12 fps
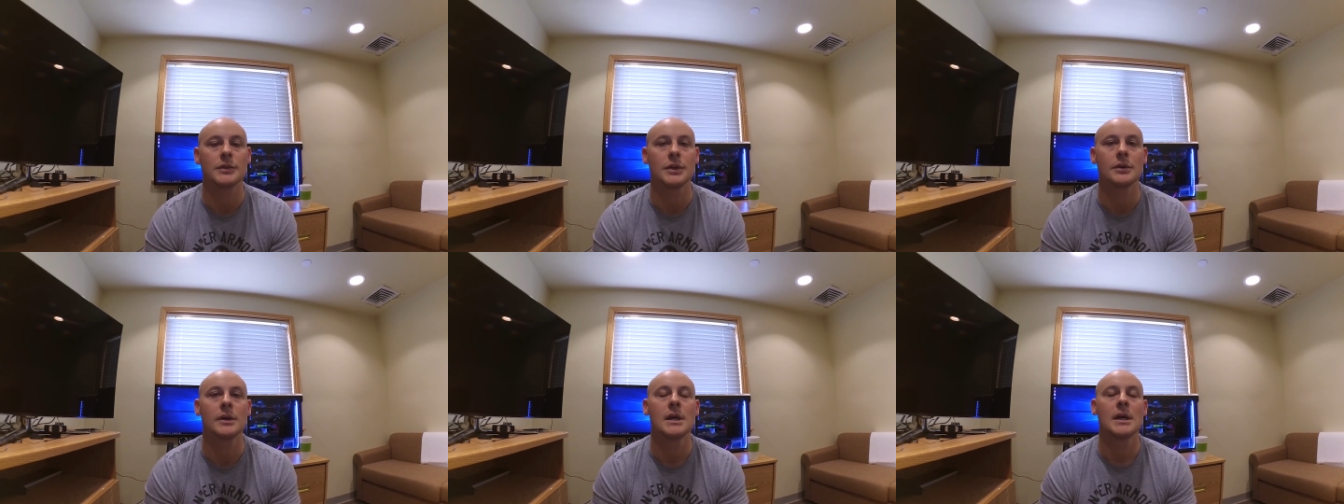
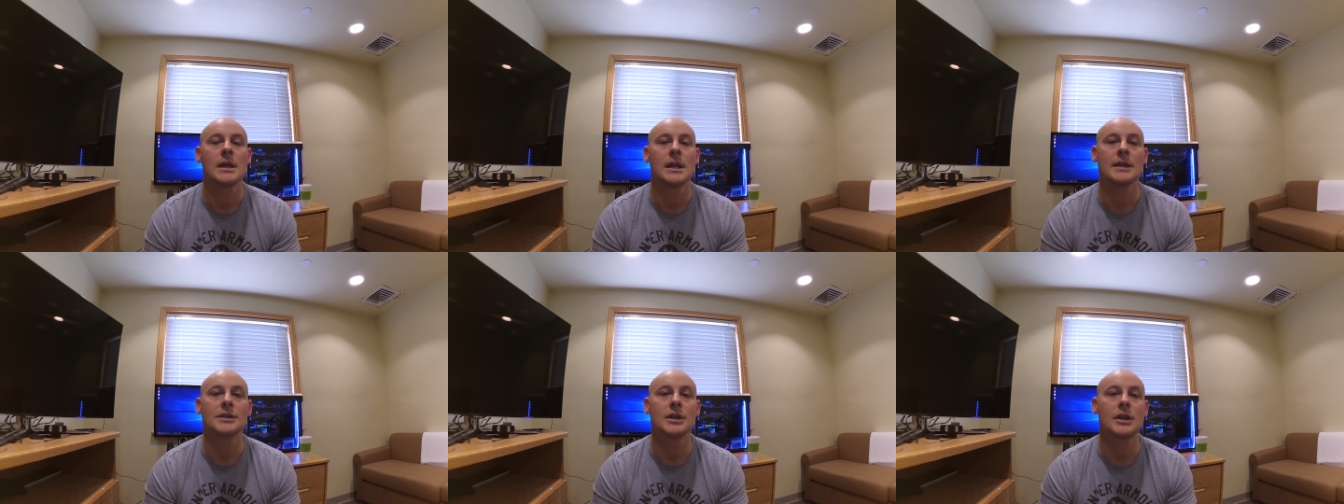So
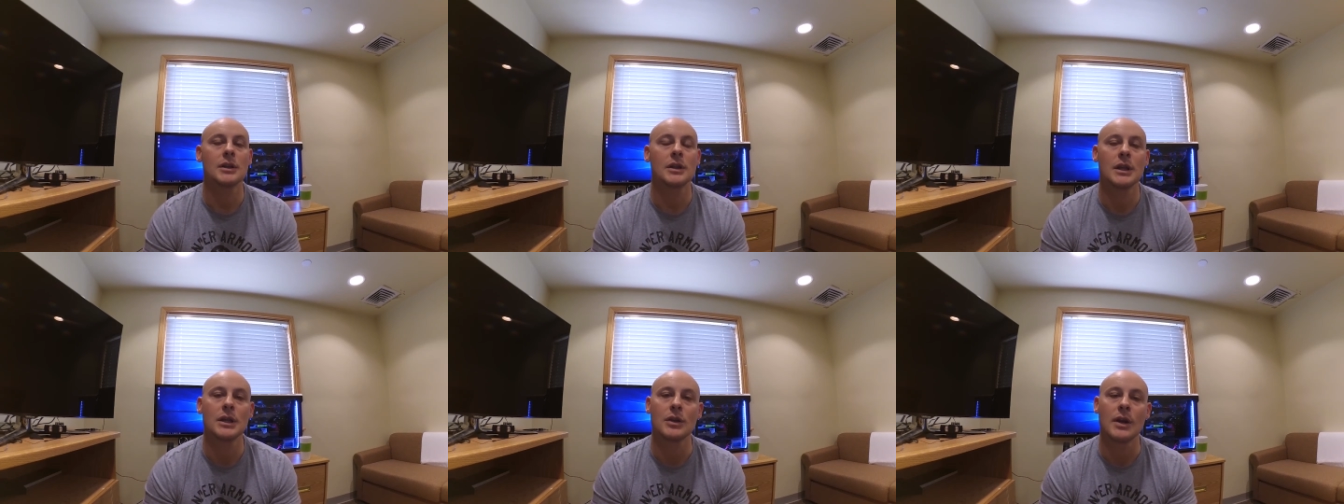that's a good
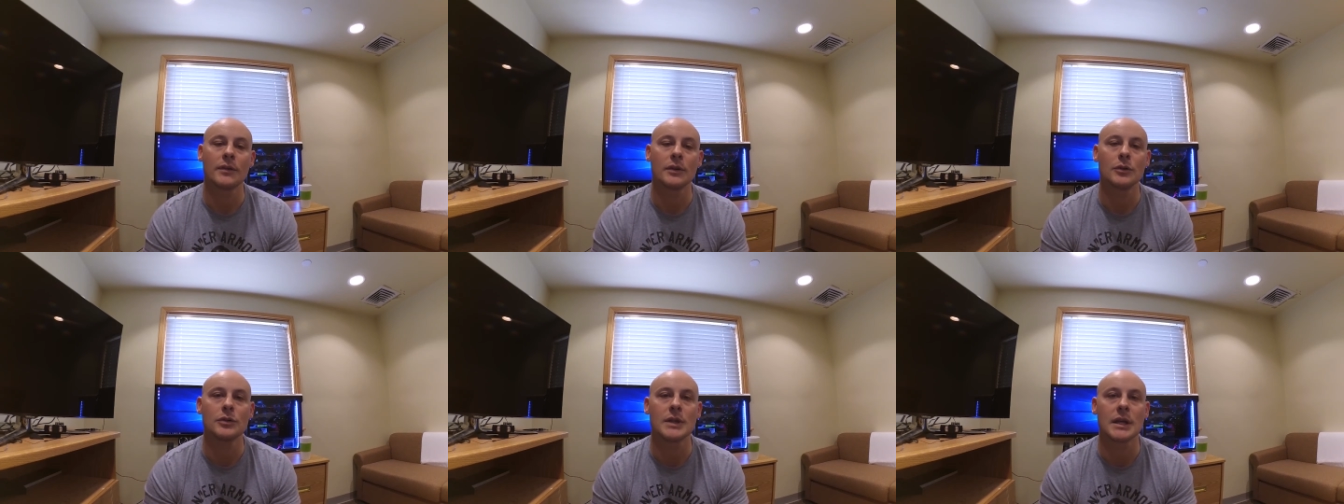thing. You never
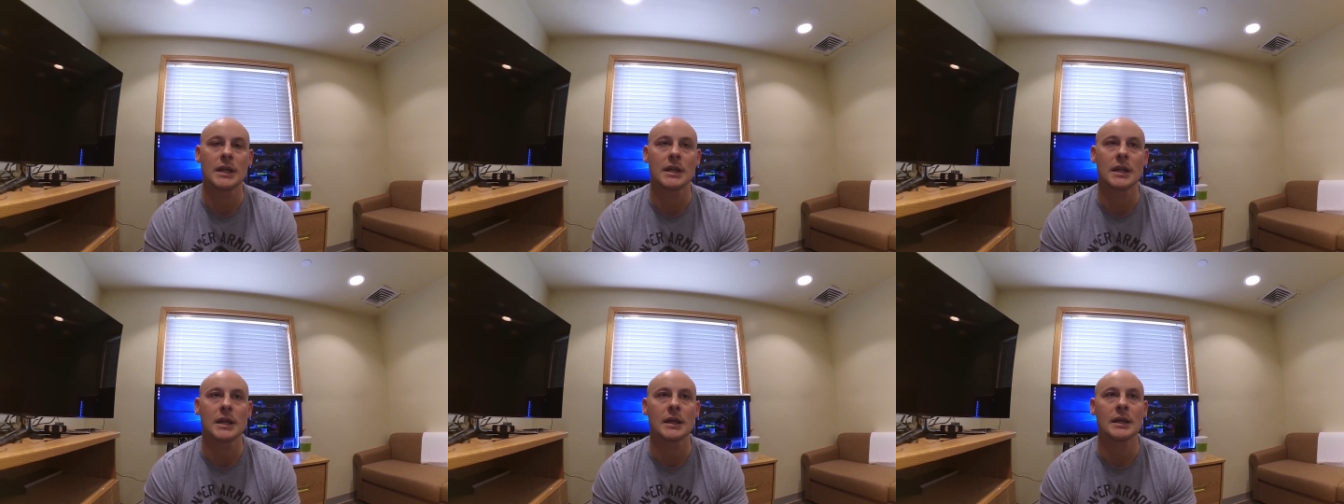lose
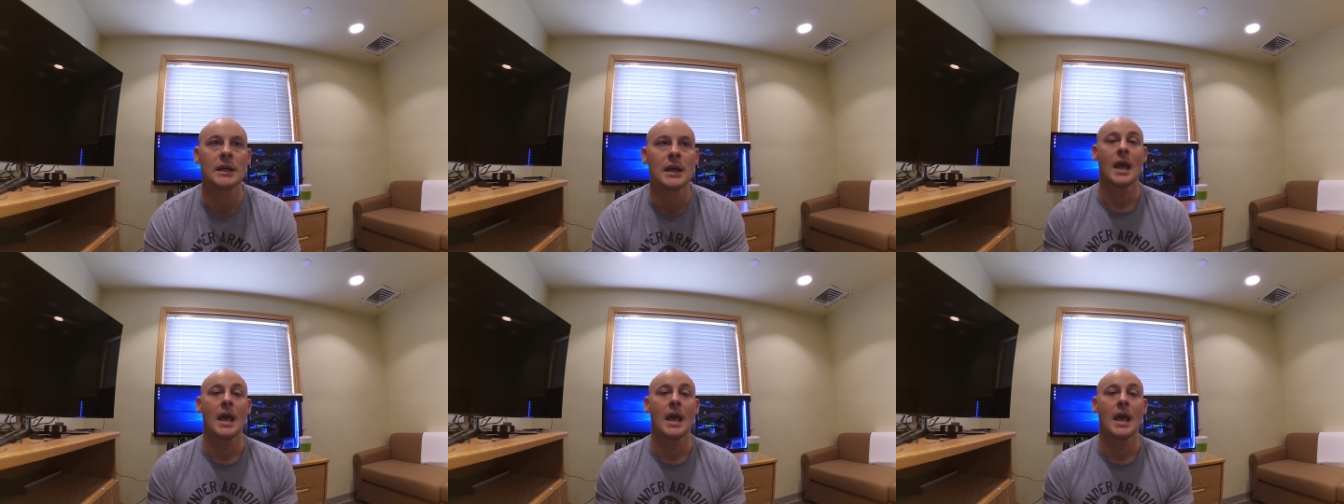anything